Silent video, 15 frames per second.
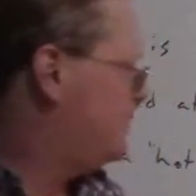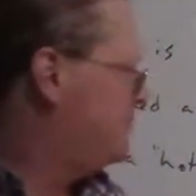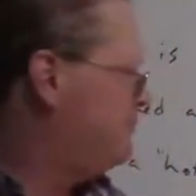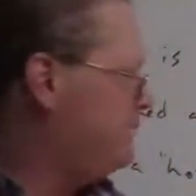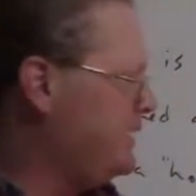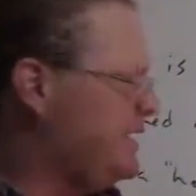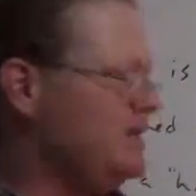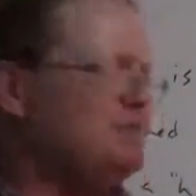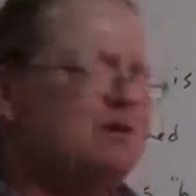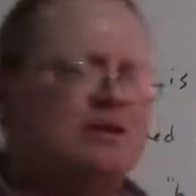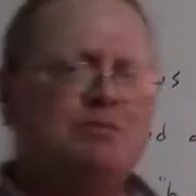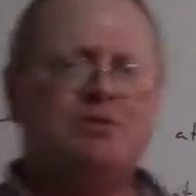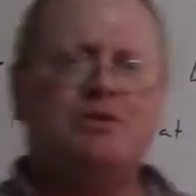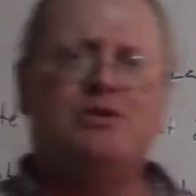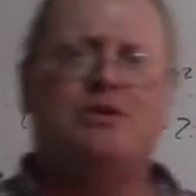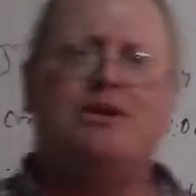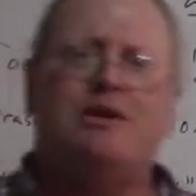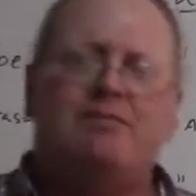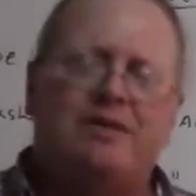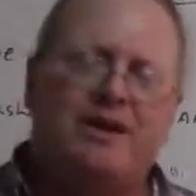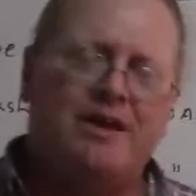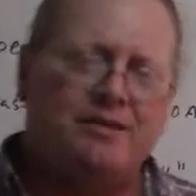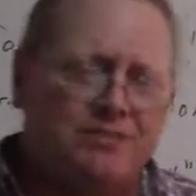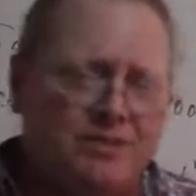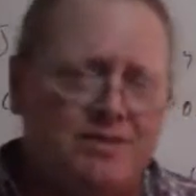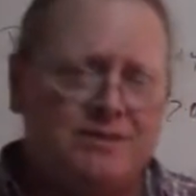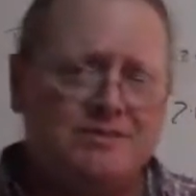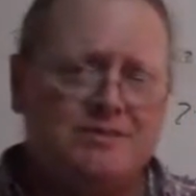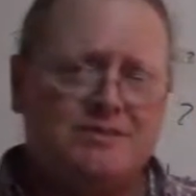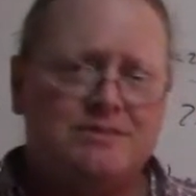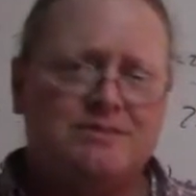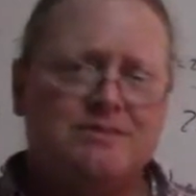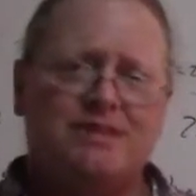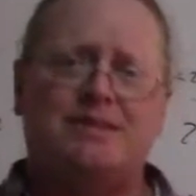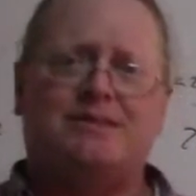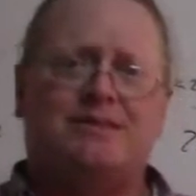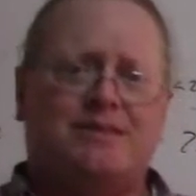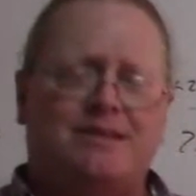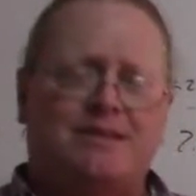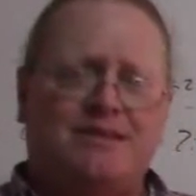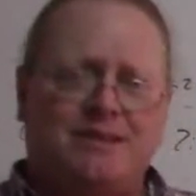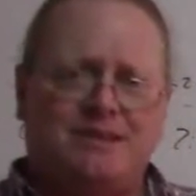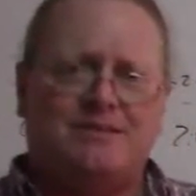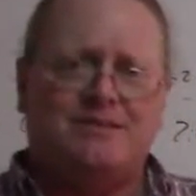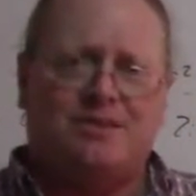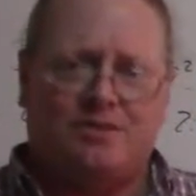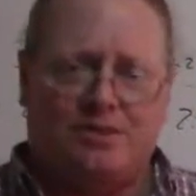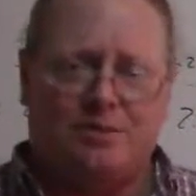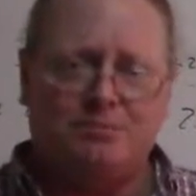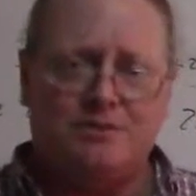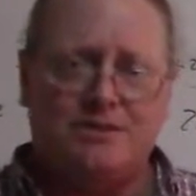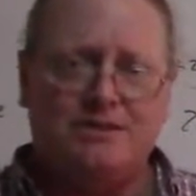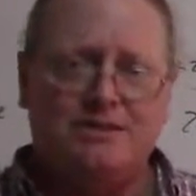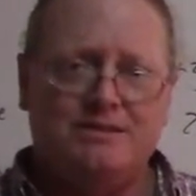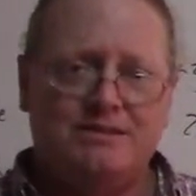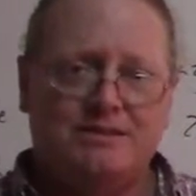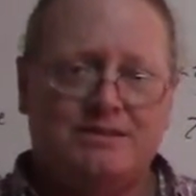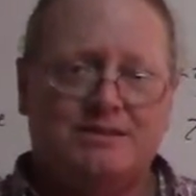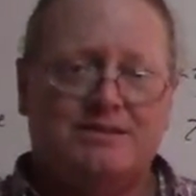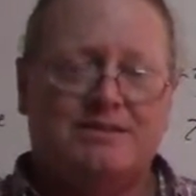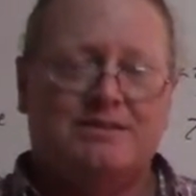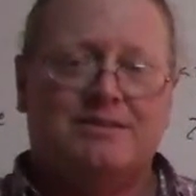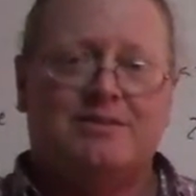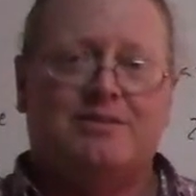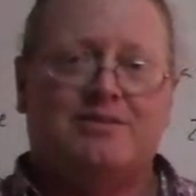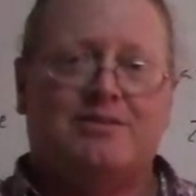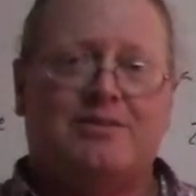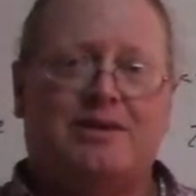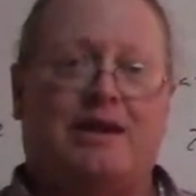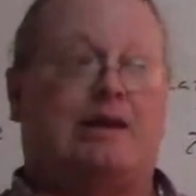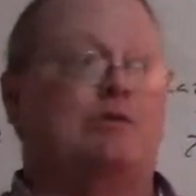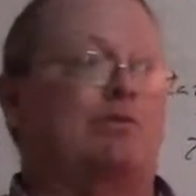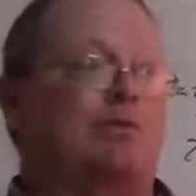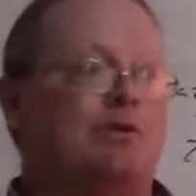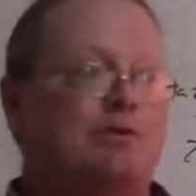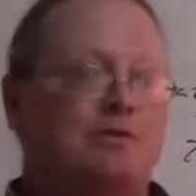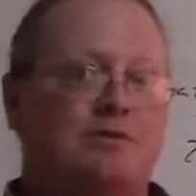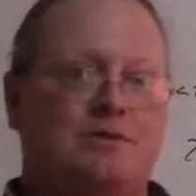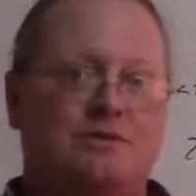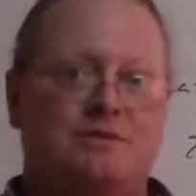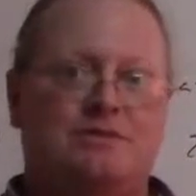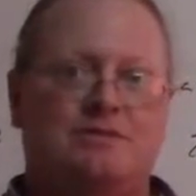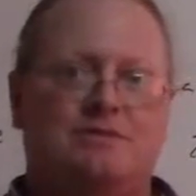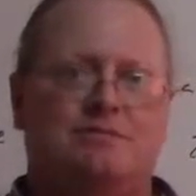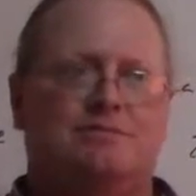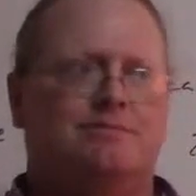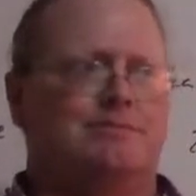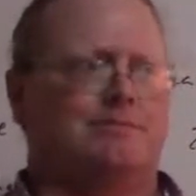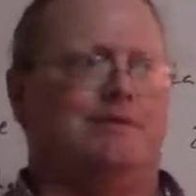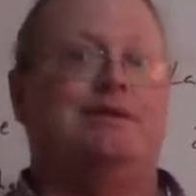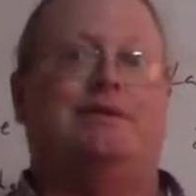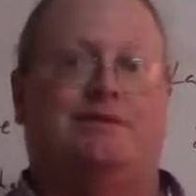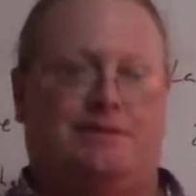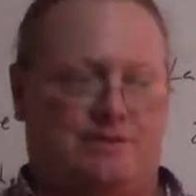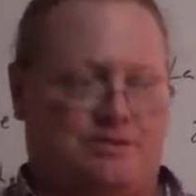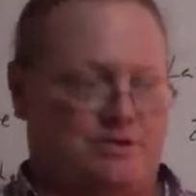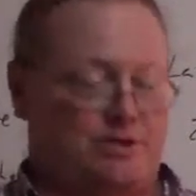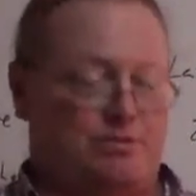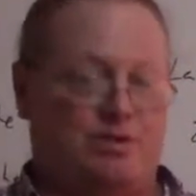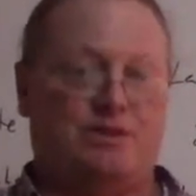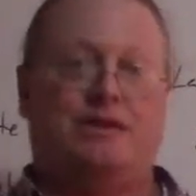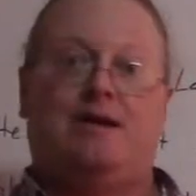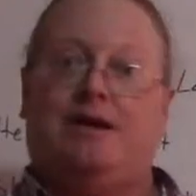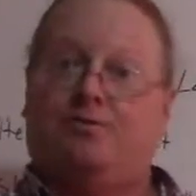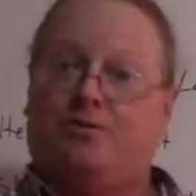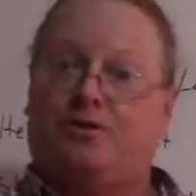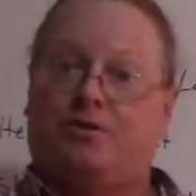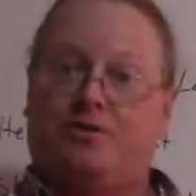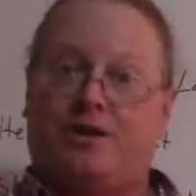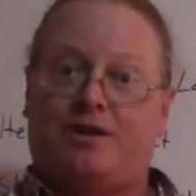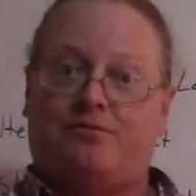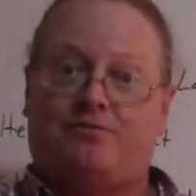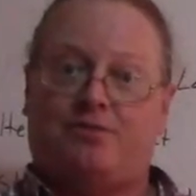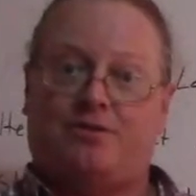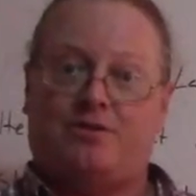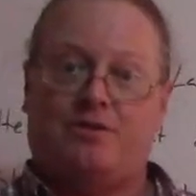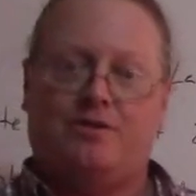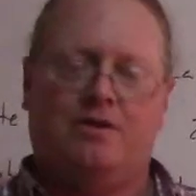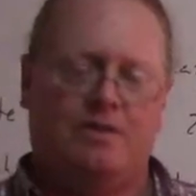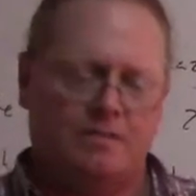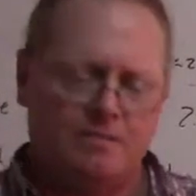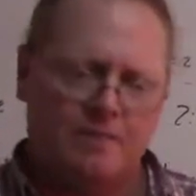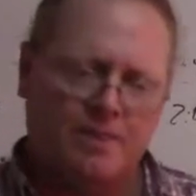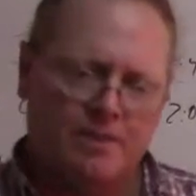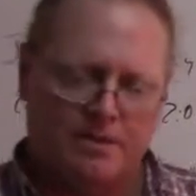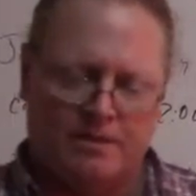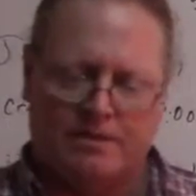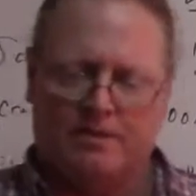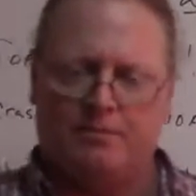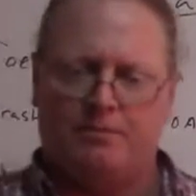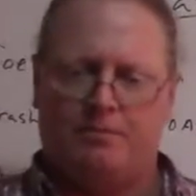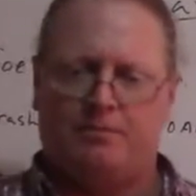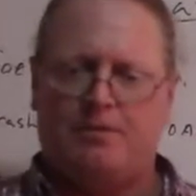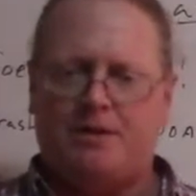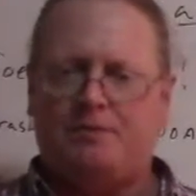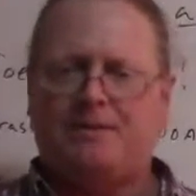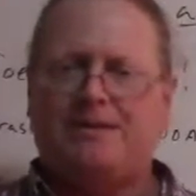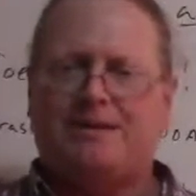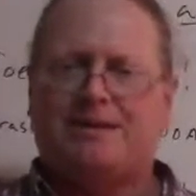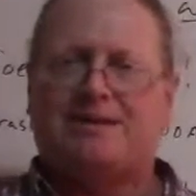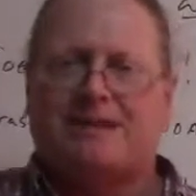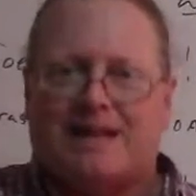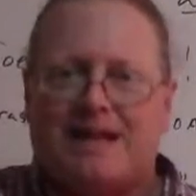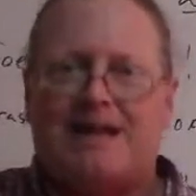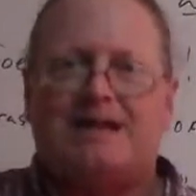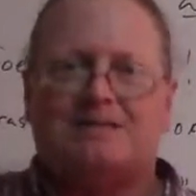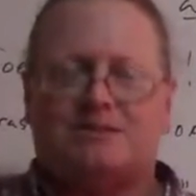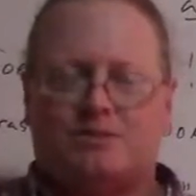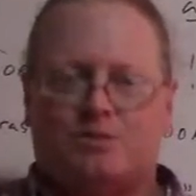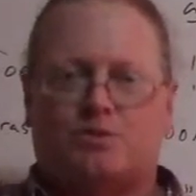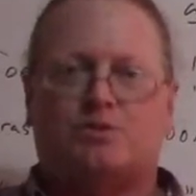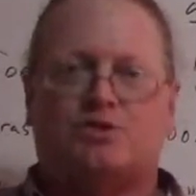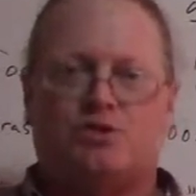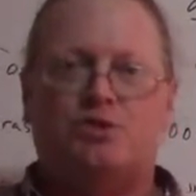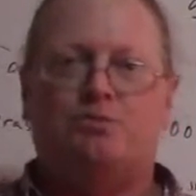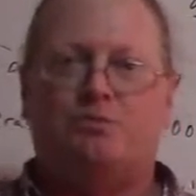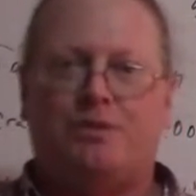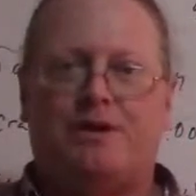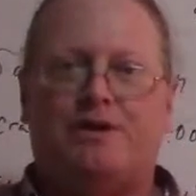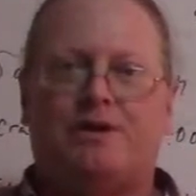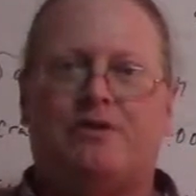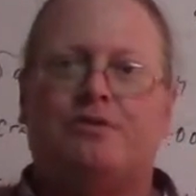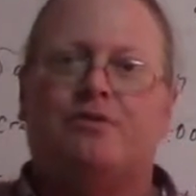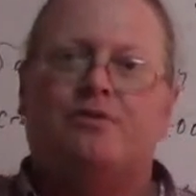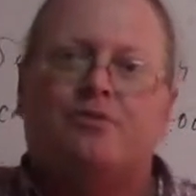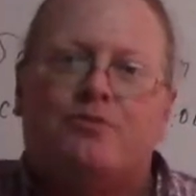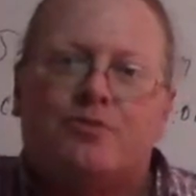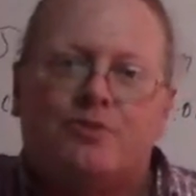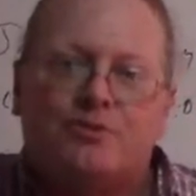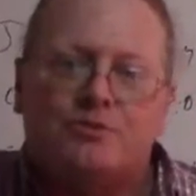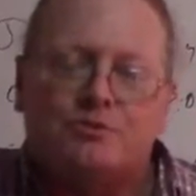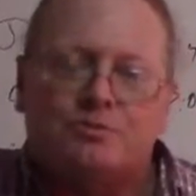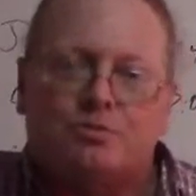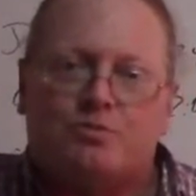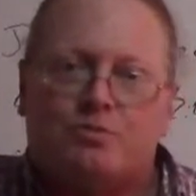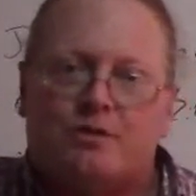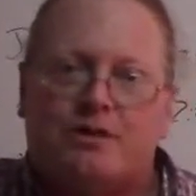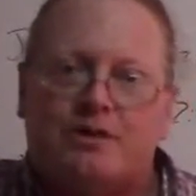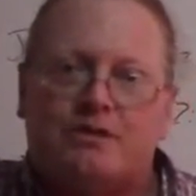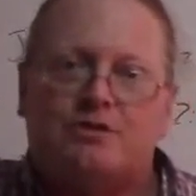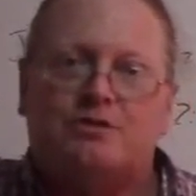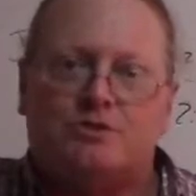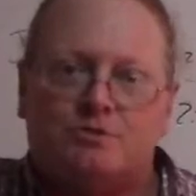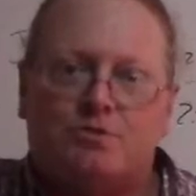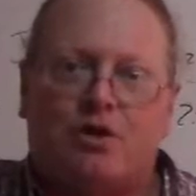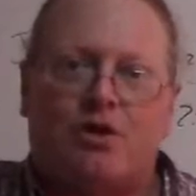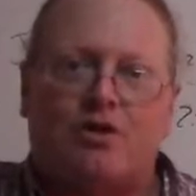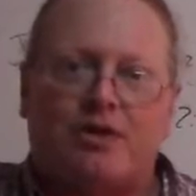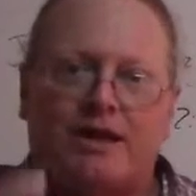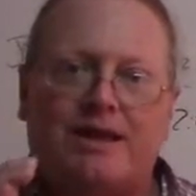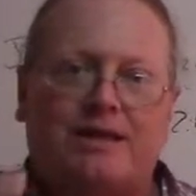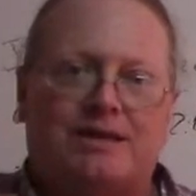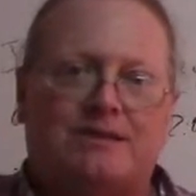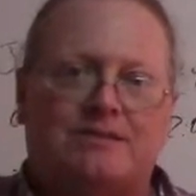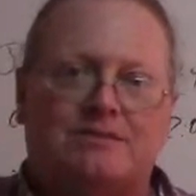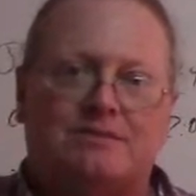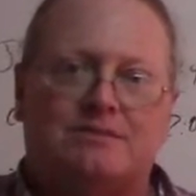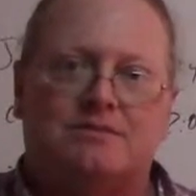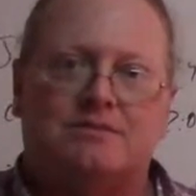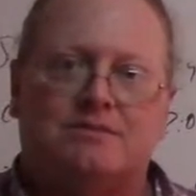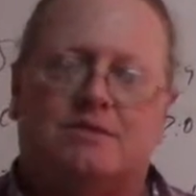maybe, but do you have evidence that the kid is clumsy and worthless? Did you really have to go that far? Maybe the glass was too big for the kid's small hands.